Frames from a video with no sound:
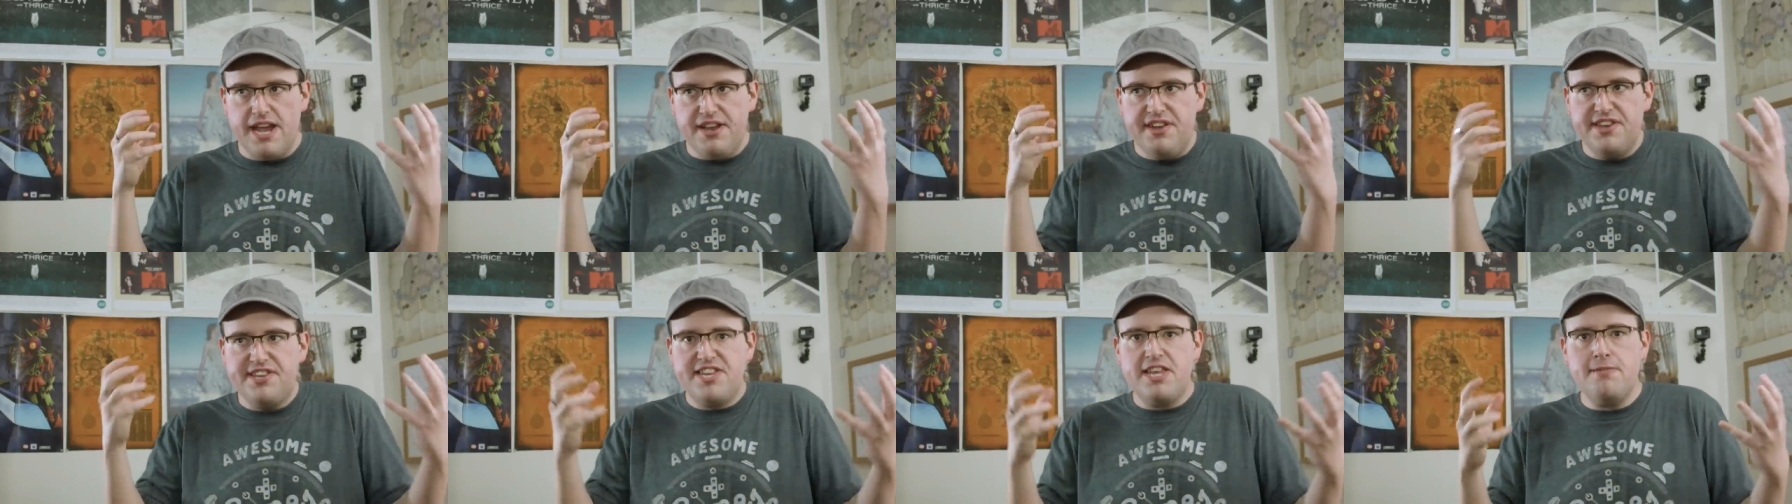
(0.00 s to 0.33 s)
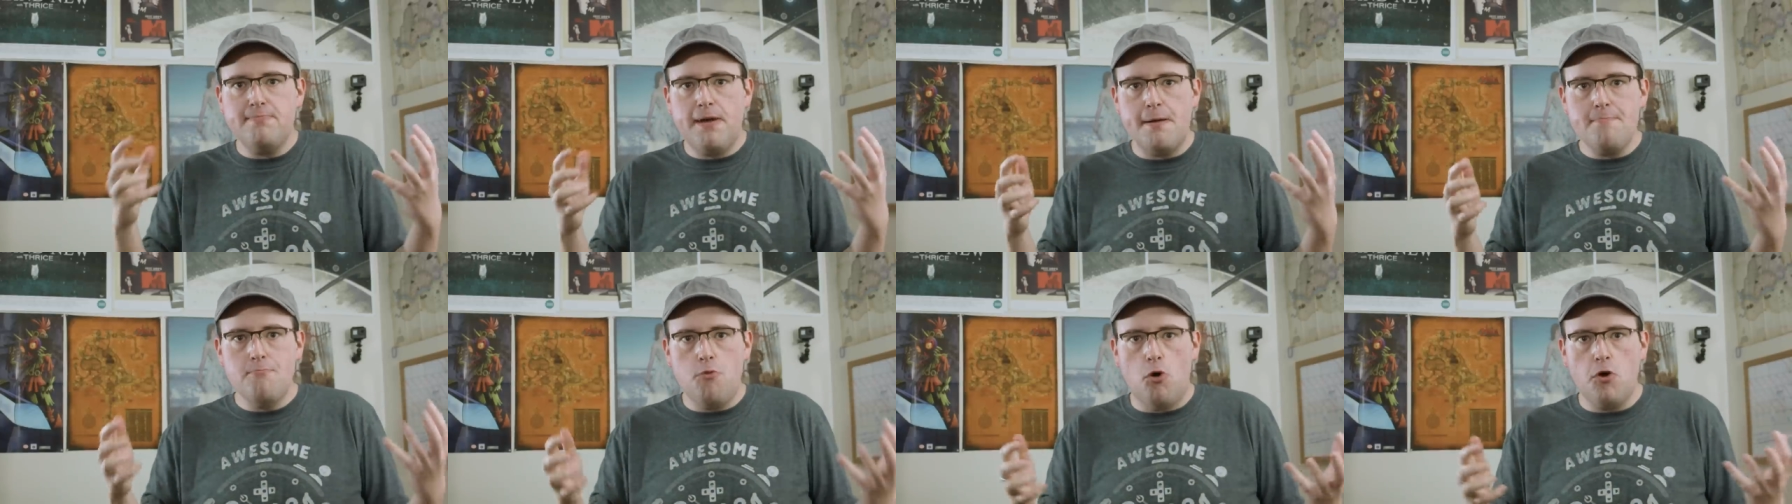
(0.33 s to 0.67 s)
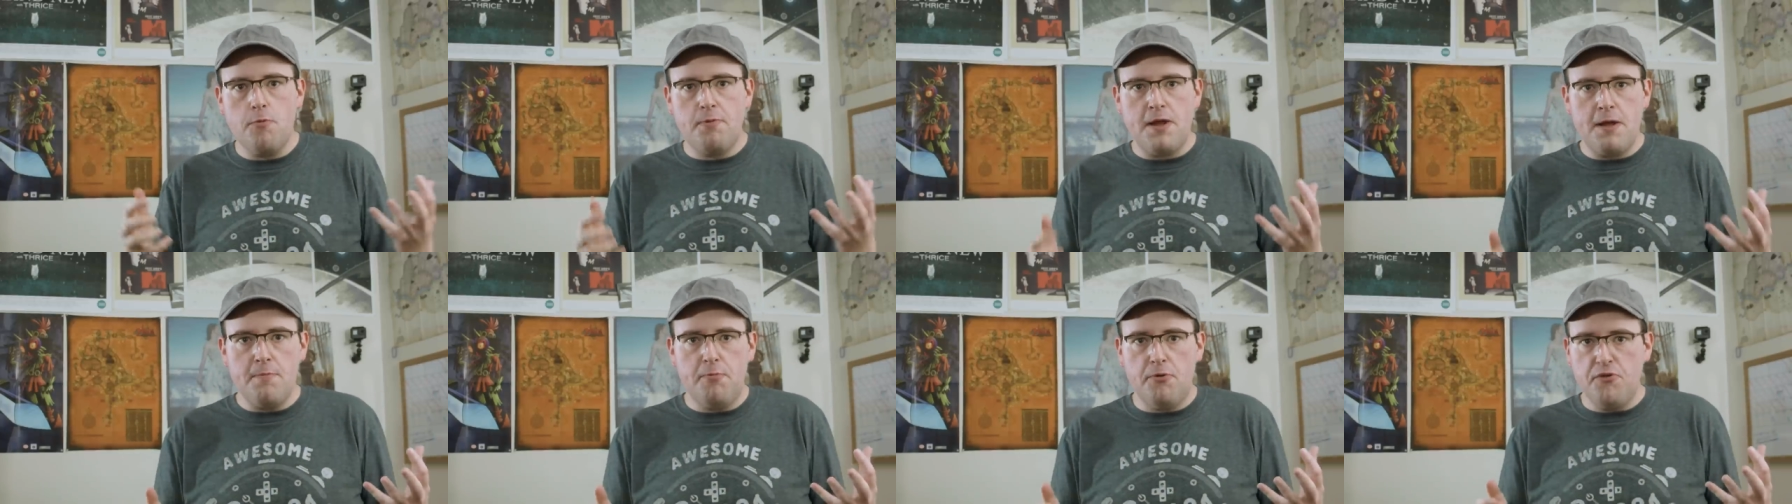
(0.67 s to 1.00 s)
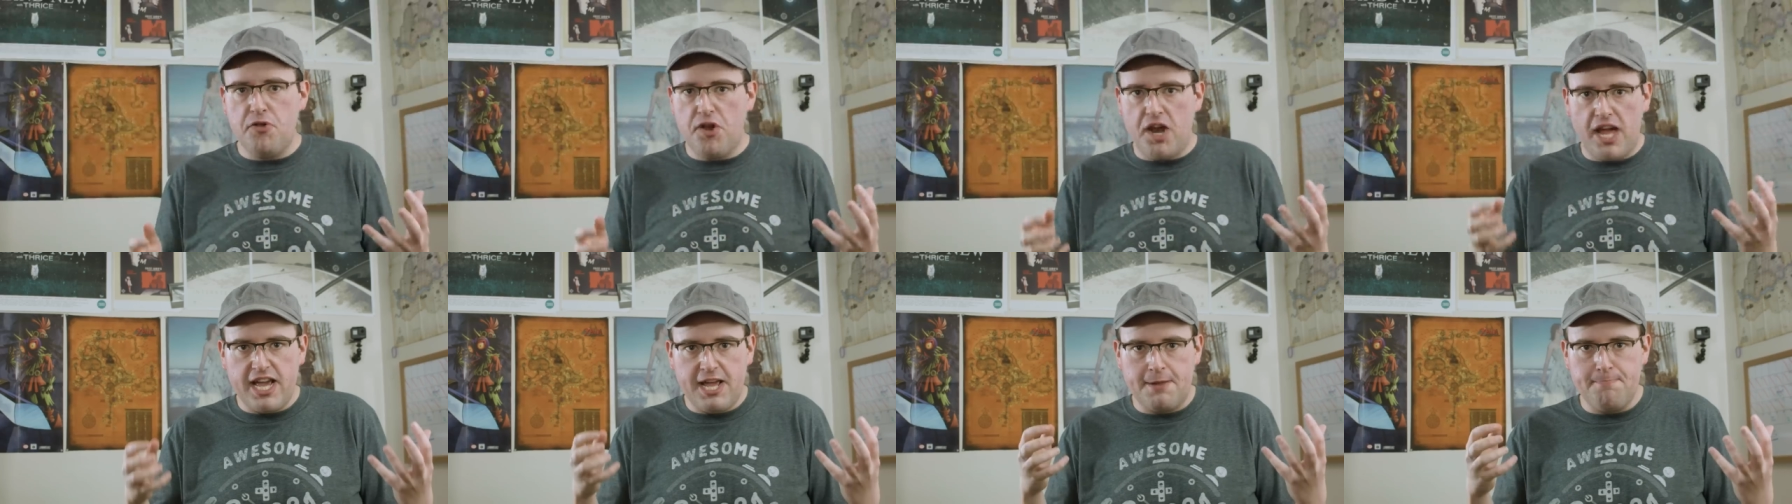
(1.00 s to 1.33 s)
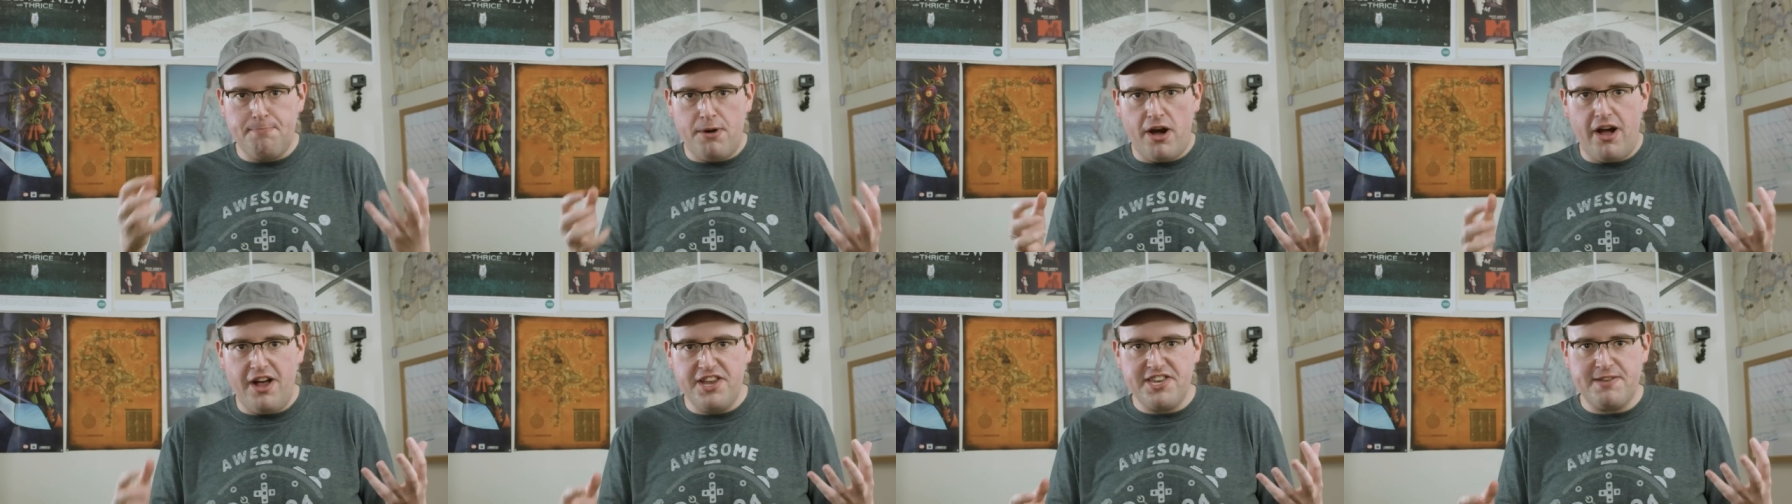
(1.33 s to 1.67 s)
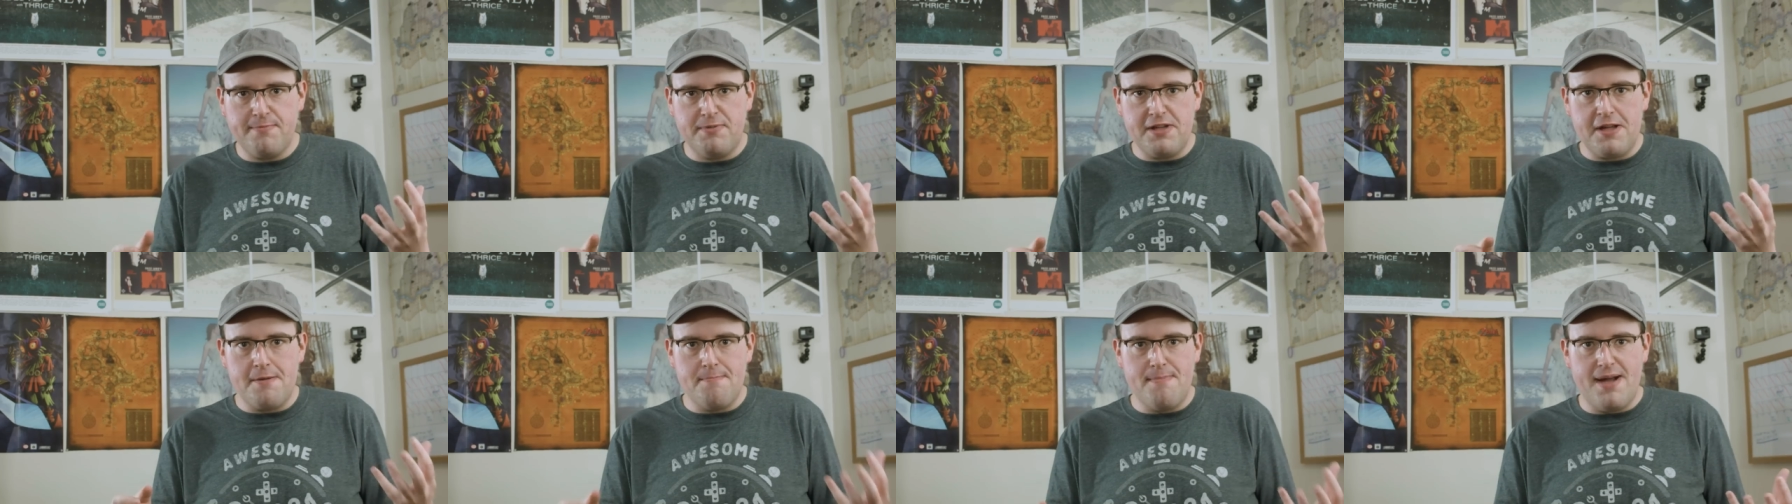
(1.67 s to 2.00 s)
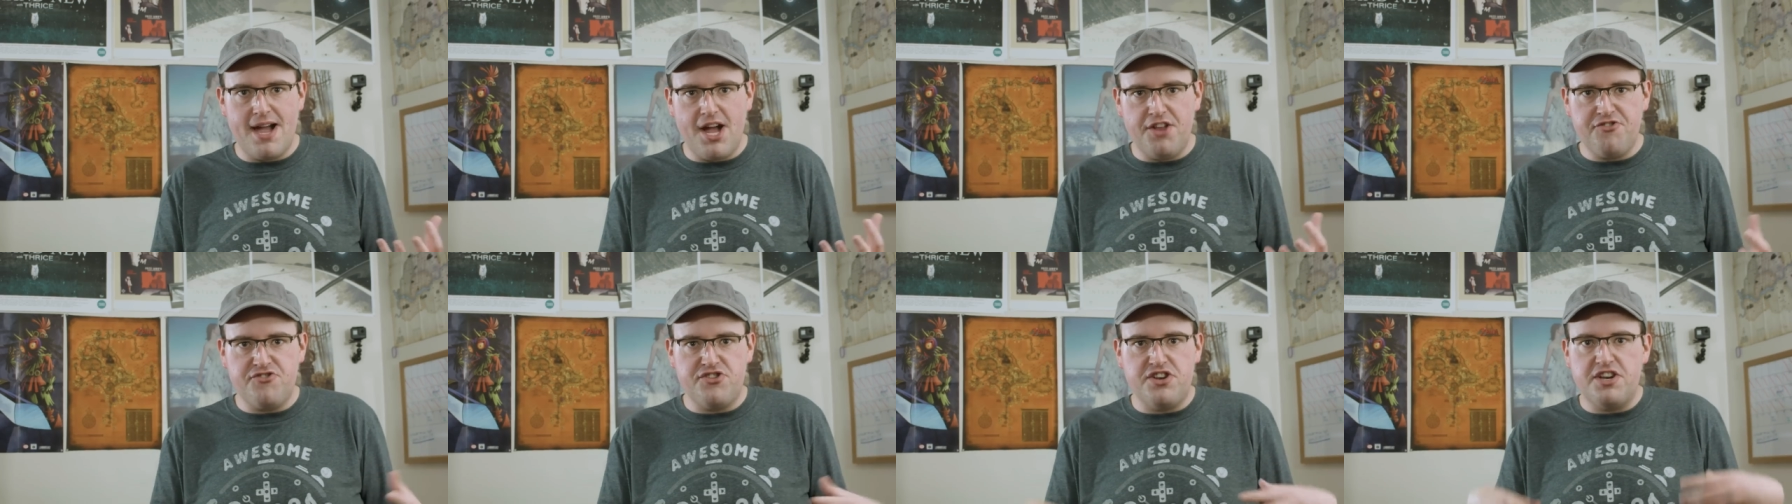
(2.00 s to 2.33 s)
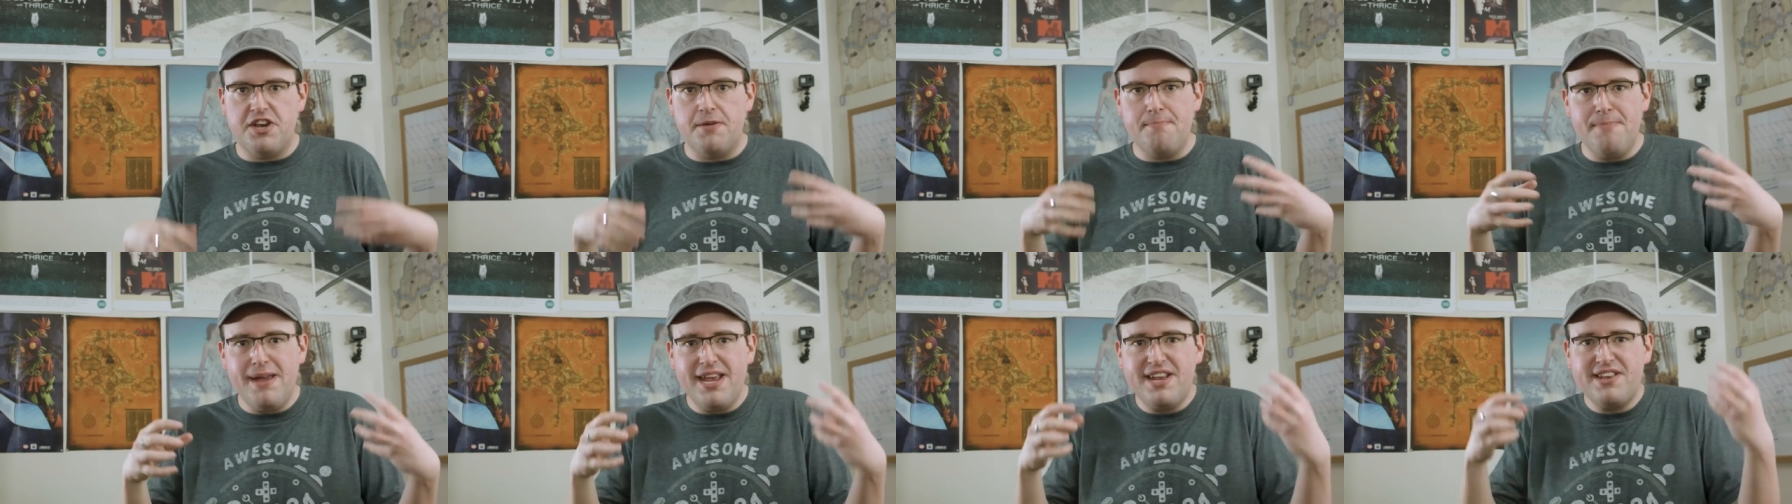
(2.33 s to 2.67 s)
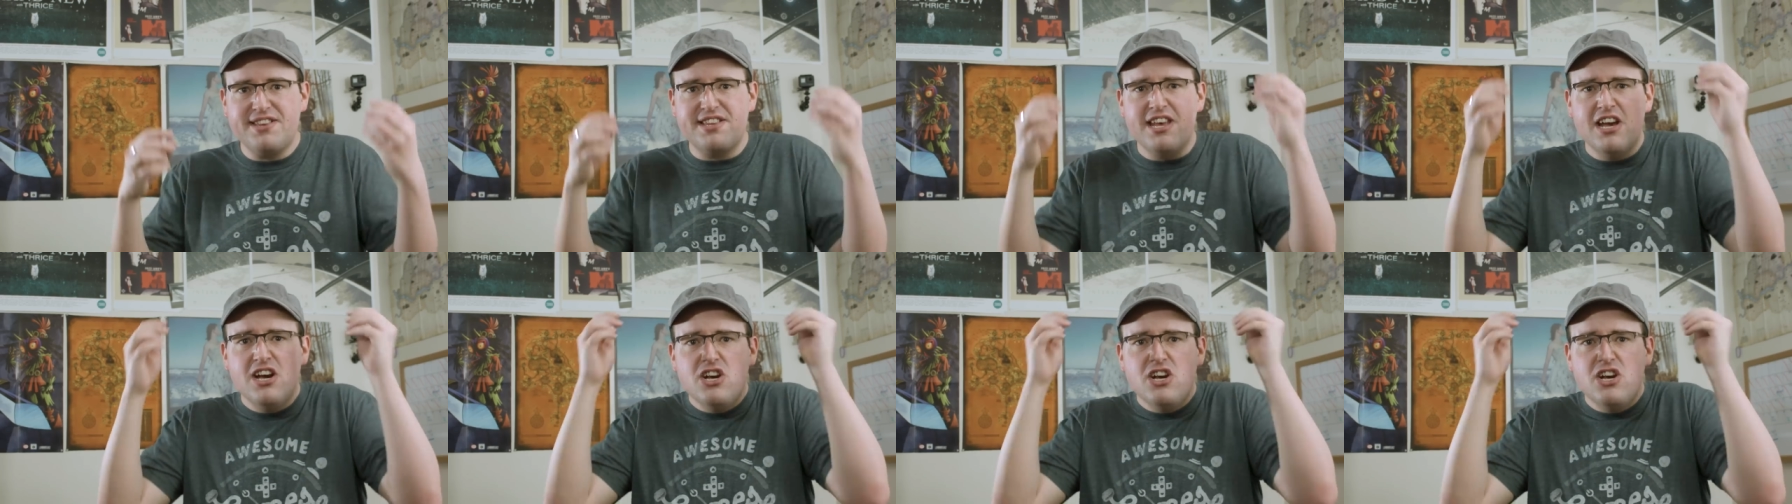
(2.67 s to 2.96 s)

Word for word: It is seen by more people than I can possibly imagine, and it makes